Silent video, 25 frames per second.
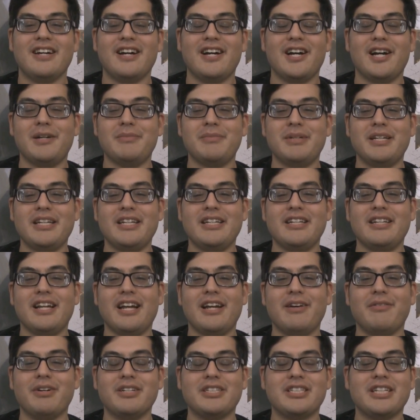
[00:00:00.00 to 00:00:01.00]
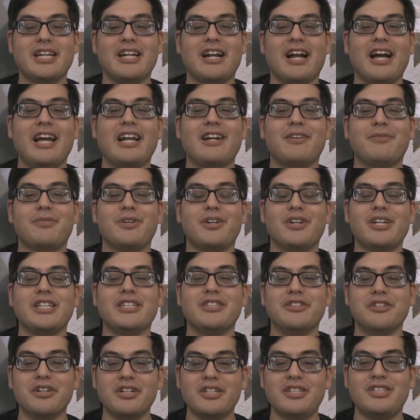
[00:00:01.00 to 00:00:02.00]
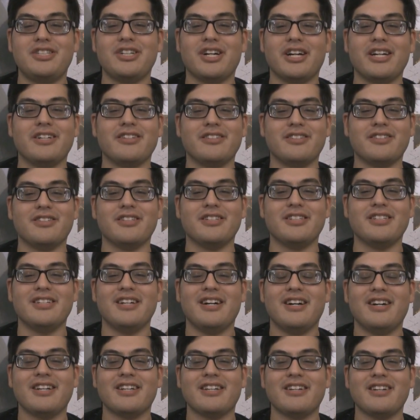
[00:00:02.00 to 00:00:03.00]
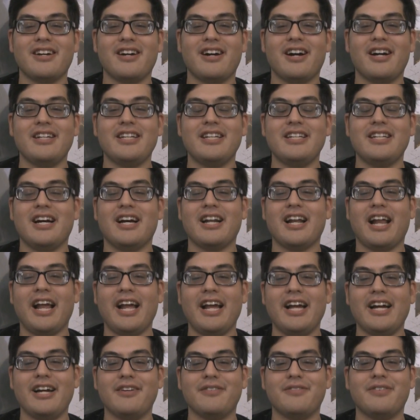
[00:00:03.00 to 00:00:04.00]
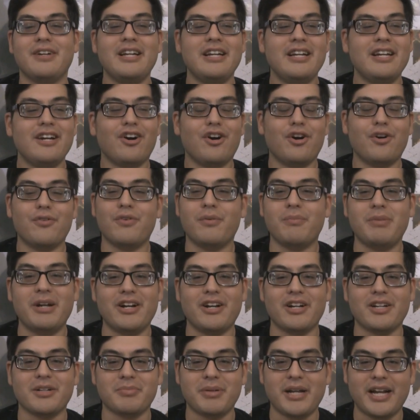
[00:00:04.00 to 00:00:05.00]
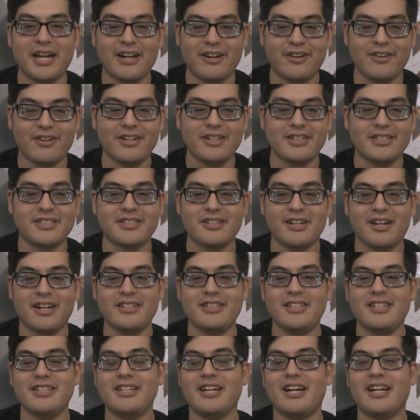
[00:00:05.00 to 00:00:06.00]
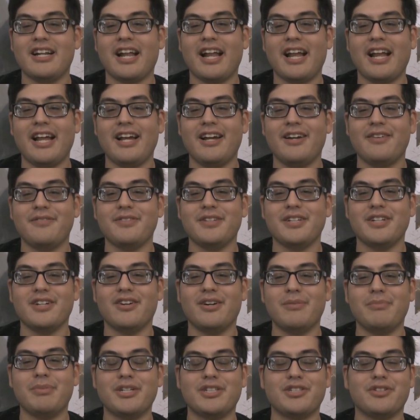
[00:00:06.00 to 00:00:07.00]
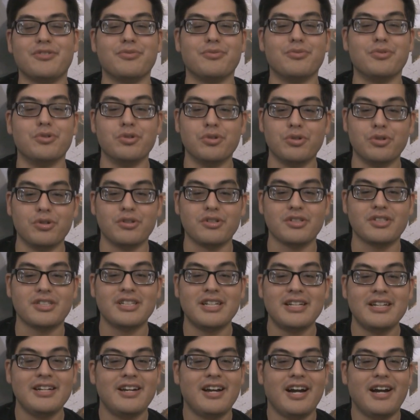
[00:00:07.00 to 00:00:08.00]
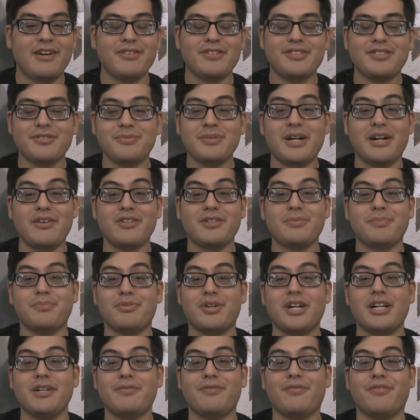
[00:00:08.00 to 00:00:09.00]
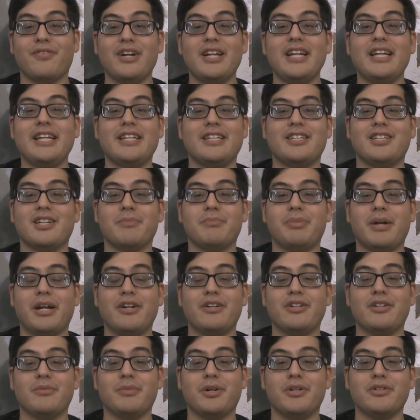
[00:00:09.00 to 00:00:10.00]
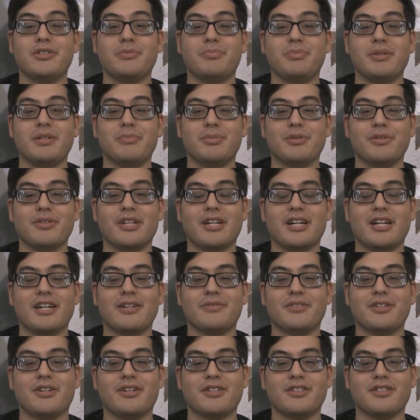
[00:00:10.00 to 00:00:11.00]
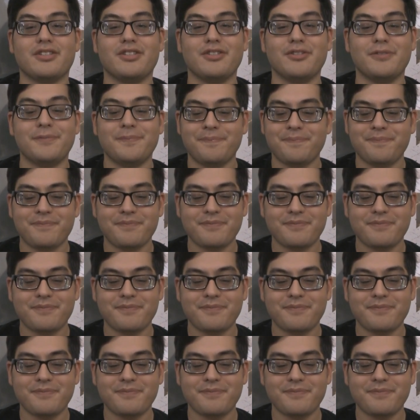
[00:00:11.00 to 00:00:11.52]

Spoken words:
I mean, and once again, I had a really good childhood. Like, I did not have overbearing parents. I did not have, you know, a bunch of rules. I was pretty free compared to most people that I've talked to.